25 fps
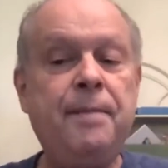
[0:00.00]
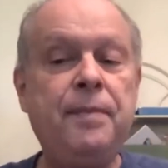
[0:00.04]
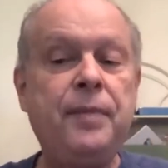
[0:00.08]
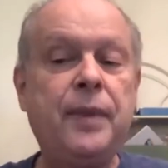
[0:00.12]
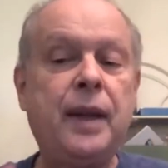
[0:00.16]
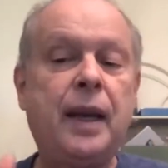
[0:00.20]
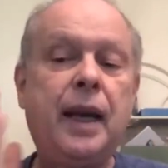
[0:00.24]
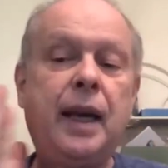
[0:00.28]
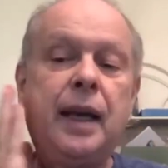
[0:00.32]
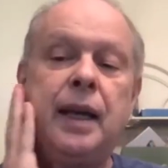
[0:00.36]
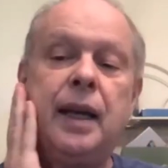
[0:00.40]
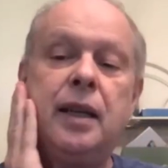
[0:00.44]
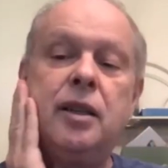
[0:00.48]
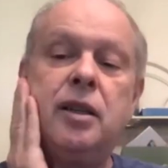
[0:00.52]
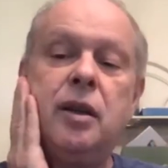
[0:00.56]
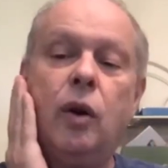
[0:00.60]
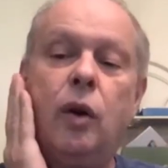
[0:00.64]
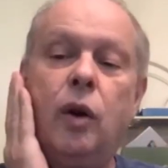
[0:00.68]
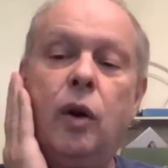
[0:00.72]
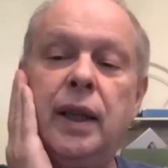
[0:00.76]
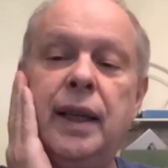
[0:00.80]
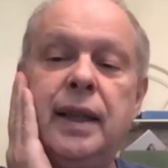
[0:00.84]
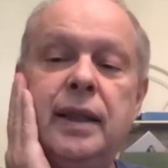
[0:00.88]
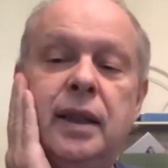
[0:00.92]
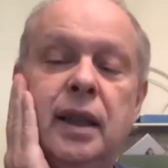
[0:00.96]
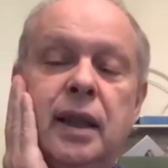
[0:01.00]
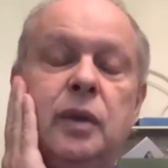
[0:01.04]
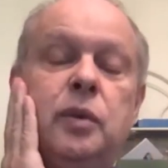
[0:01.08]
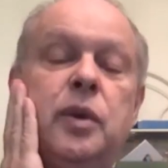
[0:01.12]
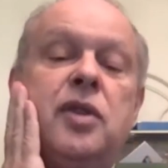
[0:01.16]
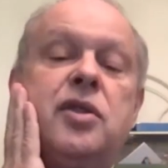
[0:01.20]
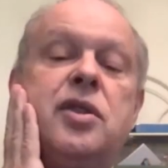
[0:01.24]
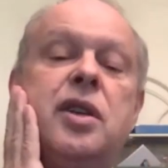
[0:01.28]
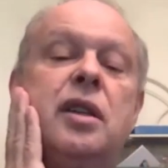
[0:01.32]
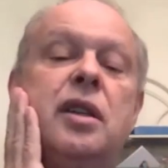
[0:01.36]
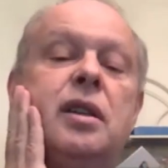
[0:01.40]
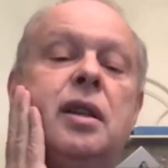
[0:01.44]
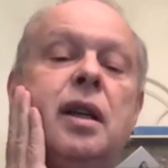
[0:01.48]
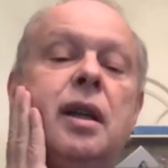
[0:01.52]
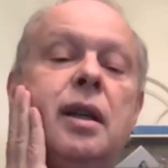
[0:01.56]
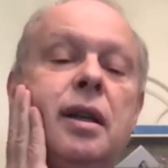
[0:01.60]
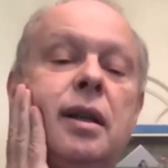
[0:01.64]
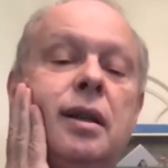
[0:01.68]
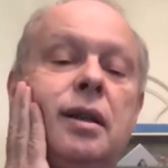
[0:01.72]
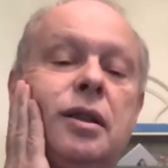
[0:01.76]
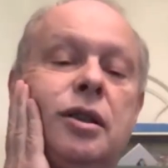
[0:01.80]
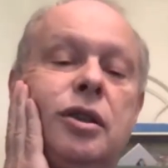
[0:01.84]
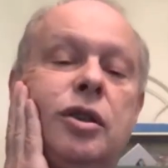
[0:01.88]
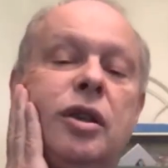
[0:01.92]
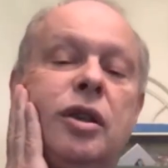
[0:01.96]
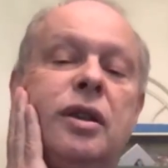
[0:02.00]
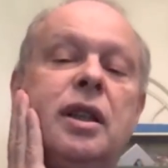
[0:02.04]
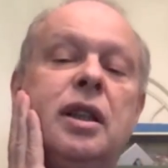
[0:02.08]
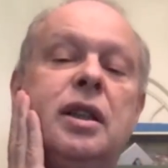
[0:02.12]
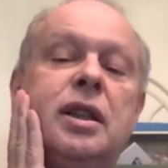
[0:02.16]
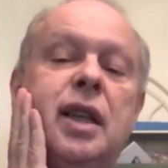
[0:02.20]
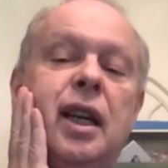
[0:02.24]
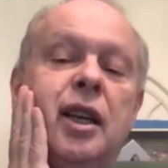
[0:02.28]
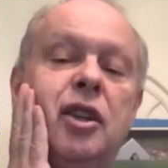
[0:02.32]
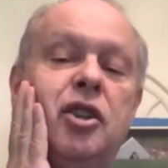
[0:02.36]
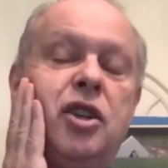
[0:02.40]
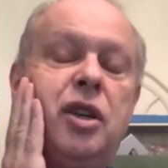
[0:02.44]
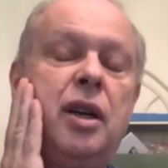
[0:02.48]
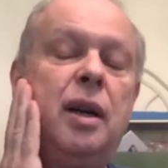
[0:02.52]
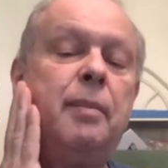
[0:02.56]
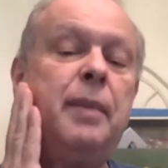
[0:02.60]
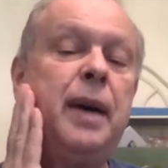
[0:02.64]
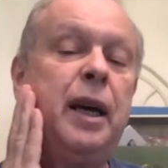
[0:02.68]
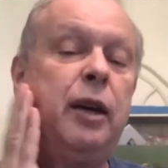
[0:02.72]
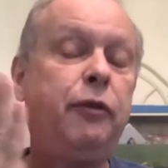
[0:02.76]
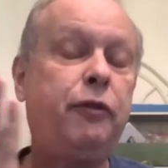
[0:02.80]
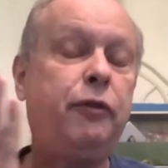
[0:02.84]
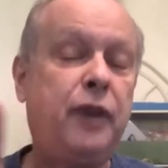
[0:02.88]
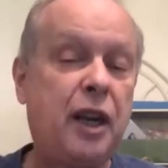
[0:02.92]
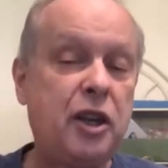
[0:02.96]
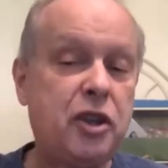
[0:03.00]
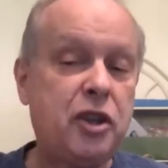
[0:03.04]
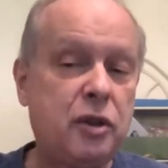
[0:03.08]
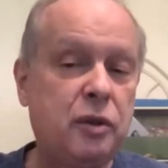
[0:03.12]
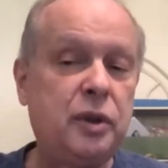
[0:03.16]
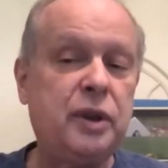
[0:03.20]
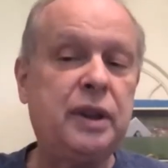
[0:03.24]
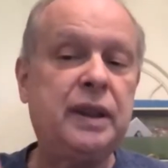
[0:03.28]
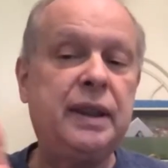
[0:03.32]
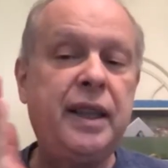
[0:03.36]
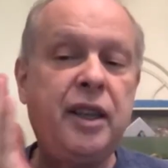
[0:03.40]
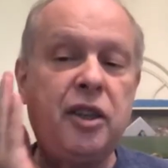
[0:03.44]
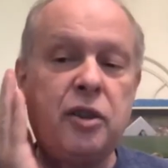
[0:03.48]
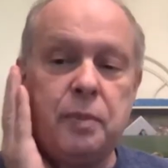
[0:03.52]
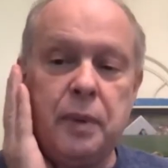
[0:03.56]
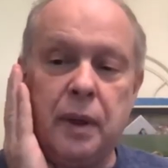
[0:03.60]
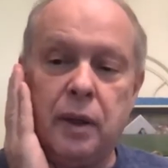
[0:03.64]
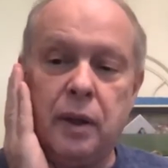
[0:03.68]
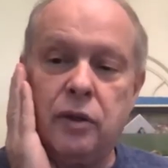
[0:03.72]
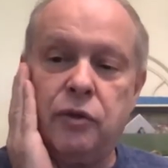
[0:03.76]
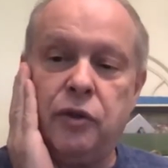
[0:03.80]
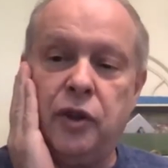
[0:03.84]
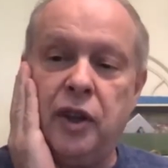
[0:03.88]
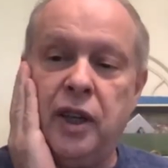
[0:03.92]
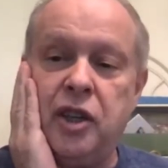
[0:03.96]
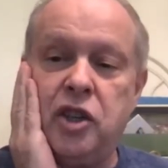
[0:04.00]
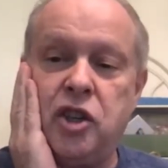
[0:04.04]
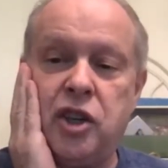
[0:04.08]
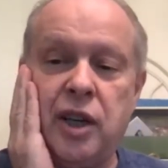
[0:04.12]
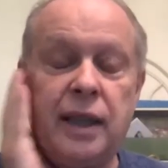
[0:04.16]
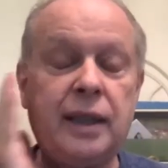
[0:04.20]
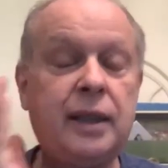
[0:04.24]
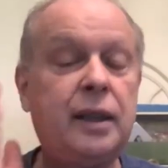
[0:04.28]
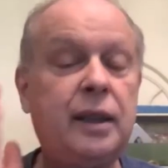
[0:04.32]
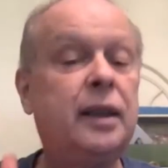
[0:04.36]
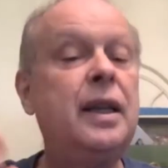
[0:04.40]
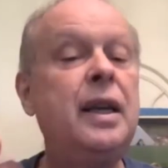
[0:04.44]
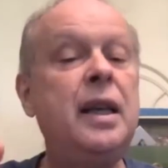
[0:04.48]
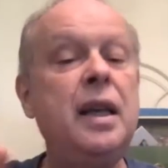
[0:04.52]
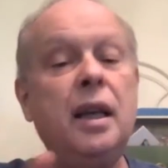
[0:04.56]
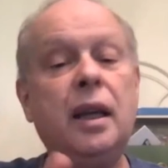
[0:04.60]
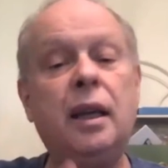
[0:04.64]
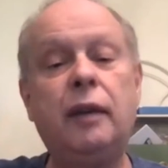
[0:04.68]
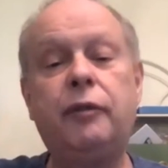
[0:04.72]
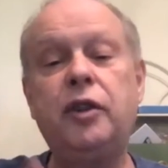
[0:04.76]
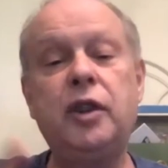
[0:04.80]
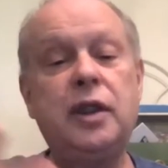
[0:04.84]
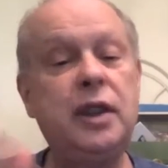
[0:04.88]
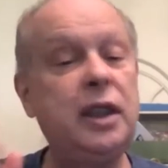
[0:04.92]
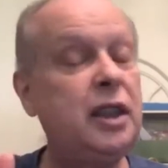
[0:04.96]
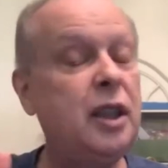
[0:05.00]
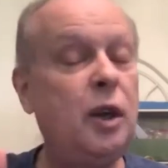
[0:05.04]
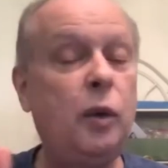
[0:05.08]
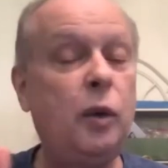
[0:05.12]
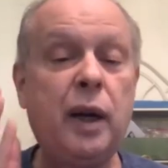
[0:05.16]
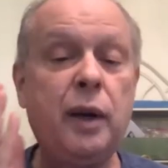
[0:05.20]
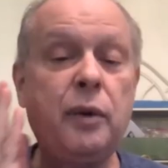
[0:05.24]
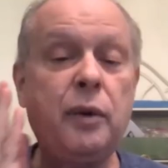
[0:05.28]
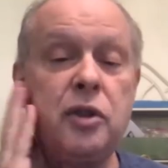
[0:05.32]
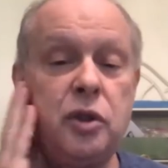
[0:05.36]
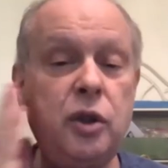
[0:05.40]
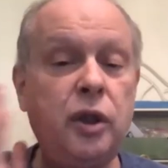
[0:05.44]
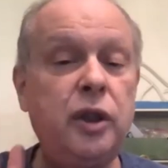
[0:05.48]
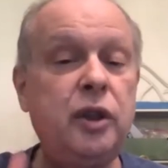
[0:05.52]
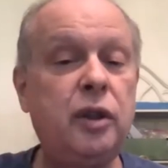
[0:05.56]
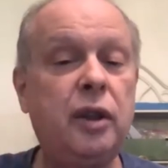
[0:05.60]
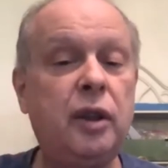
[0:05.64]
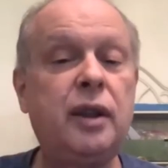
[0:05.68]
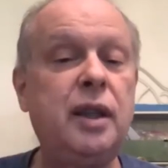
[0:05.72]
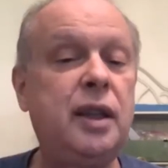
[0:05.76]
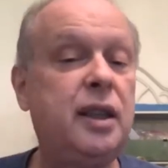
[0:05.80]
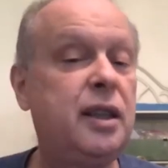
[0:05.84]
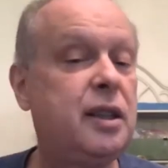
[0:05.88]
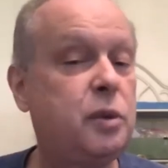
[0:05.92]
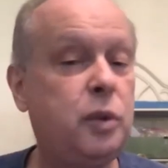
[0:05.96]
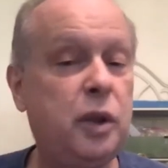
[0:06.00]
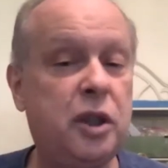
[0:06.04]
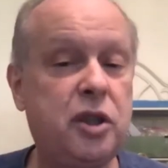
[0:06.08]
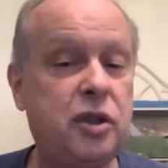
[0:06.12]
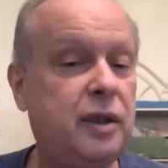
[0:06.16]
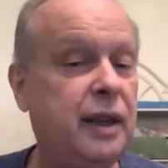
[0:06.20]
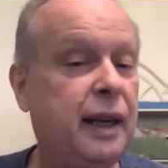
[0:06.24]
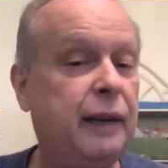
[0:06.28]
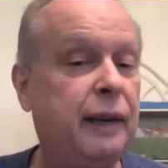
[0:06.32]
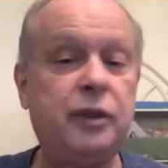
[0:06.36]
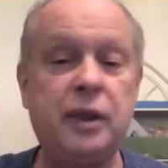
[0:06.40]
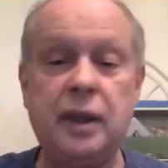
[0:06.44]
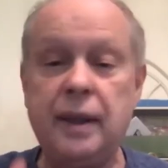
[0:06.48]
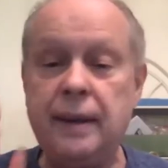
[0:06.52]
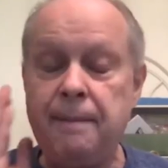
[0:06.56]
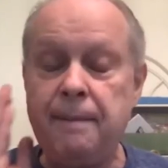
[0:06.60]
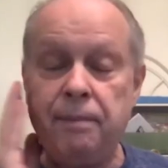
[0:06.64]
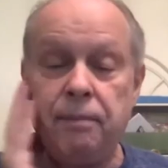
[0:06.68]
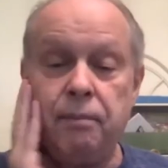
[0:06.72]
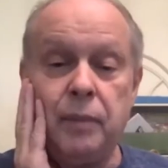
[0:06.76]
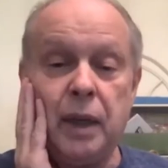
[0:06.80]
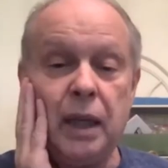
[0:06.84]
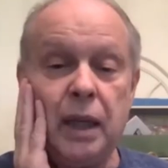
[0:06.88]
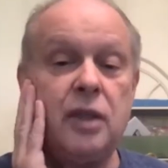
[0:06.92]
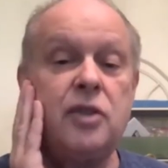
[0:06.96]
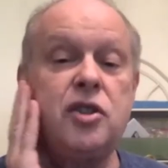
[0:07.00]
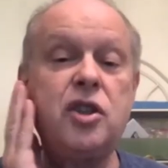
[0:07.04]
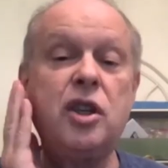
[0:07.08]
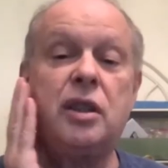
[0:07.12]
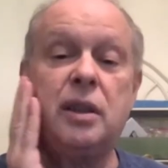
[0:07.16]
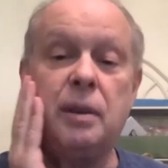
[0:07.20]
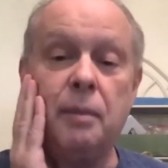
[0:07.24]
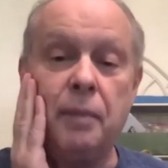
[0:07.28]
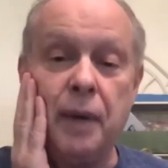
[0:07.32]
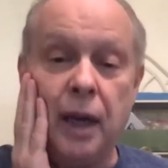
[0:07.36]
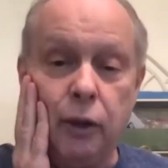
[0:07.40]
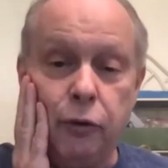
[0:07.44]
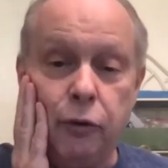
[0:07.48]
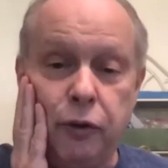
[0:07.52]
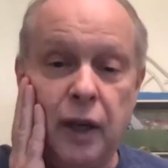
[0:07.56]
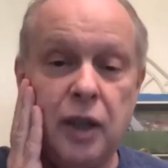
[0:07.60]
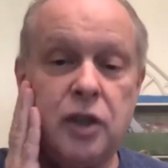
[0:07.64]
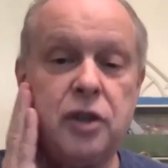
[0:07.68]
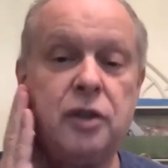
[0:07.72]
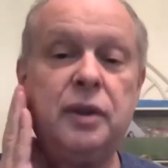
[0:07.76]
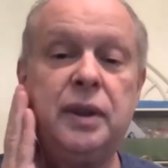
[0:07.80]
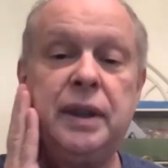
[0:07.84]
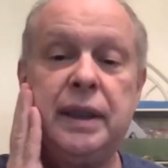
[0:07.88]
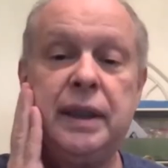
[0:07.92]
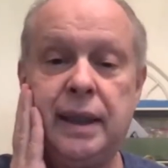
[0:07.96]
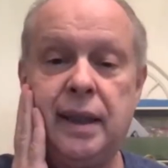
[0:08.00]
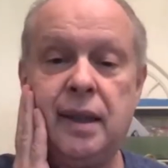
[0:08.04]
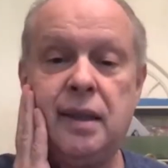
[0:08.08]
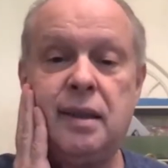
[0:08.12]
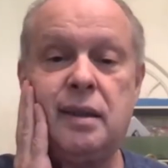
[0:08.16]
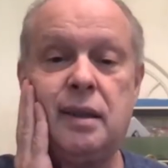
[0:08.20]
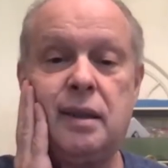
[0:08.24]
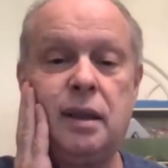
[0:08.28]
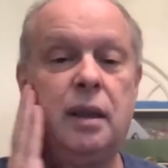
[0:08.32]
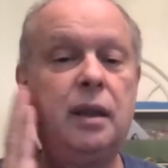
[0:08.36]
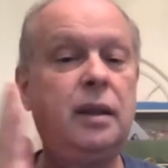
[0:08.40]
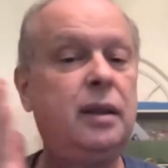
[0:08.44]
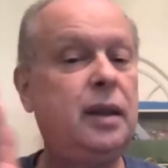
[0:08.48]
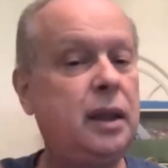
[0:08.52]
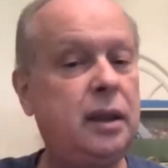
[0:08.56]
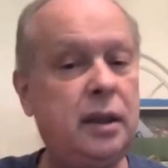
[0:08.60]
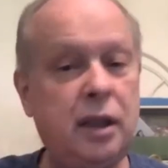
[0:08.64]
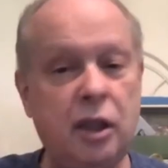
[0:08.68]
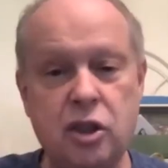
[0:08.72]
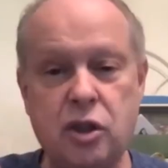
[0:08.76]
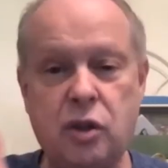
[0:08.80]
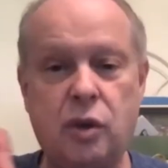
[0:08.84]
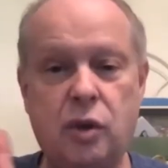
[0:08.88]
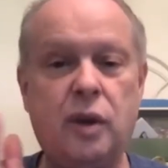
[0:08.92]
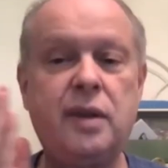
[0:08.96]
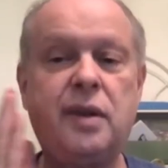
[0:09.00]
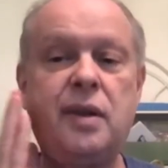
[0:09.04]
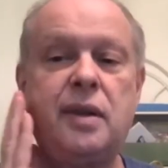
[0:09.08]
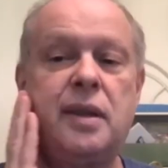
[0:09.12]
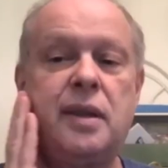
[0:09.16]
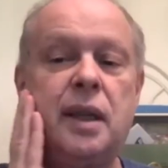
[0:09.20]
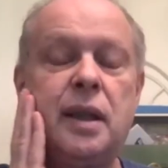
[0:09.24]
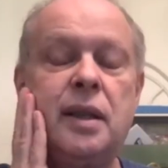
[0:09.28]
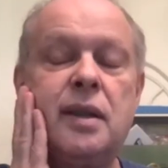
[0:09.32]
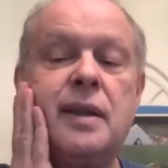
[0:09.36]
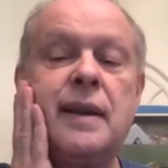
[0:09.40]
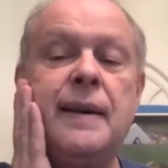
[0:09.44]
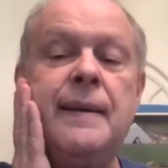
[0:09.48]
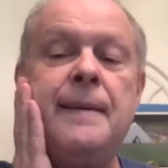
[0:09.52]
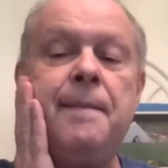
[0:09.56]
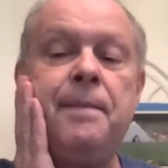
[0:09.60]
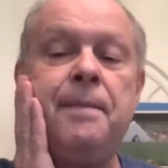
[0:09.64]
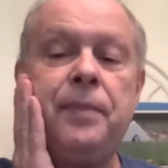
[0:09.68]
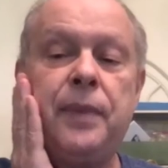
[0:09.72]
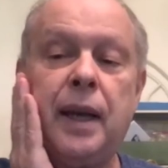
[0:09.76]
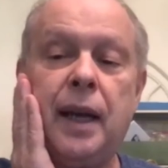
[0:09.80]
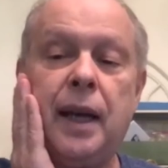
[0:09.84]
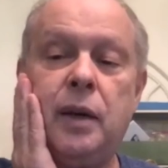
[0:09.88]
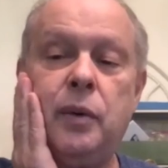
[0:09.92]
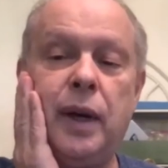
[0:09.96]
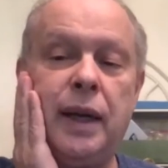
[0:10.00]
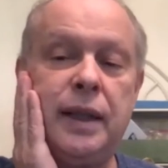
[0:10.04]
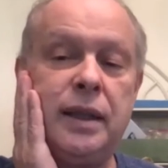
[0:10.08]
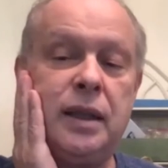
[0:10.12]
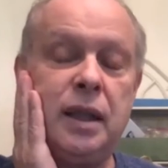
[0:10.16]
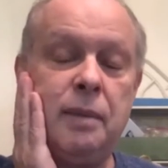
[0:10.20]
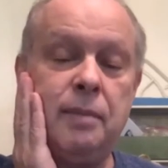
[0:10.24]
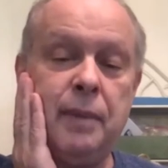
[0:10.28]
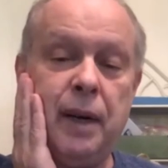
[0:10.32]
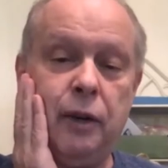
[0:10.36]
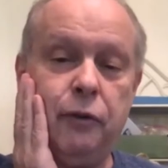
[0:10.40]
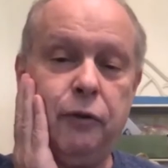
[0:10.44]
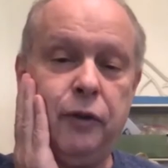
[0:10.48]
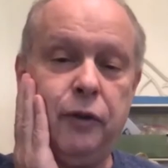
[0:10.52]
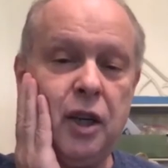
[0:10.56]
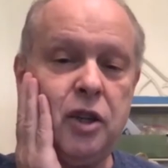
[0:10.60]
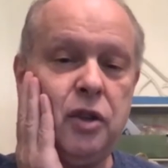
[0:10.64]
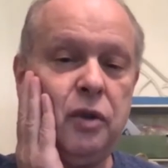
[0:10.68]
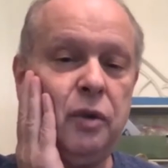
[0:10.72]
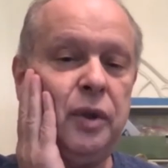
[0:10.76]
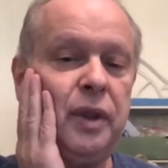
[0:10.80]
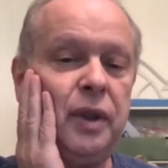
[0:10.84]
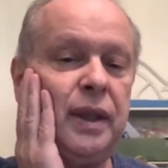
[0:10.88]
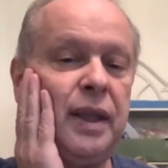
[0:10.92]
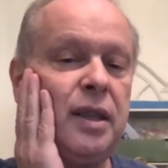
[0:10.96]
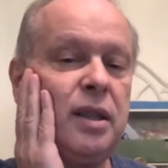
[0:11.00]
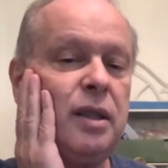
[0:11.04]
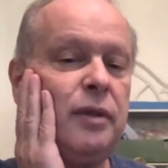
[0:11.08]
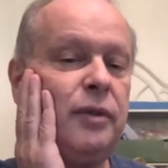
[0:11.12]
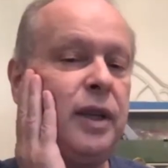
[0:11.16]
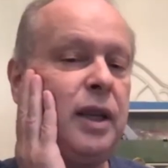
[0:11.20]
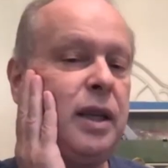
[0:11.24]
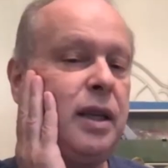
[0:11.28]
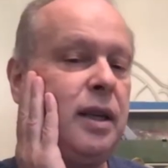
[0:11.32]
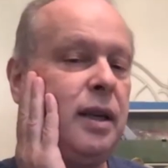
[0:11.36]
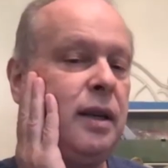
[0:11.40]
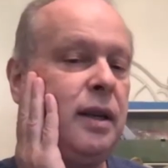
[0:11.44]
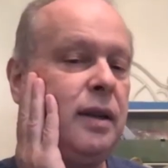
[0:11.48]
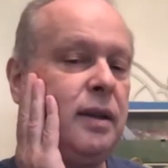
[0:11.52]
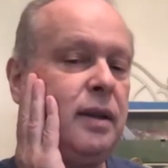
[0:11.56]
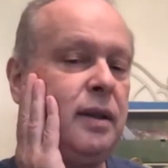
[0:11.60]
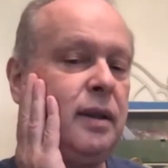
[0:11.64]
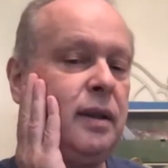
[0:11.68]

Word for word: And I, all I did was just took the tension, a myofascial release, but it's very gentle. If you didn't know what I was doing, you'd think it's witchcraft. But it's just a myofascial release. They teach courses on this. Anyway, I did a myofascial release over here.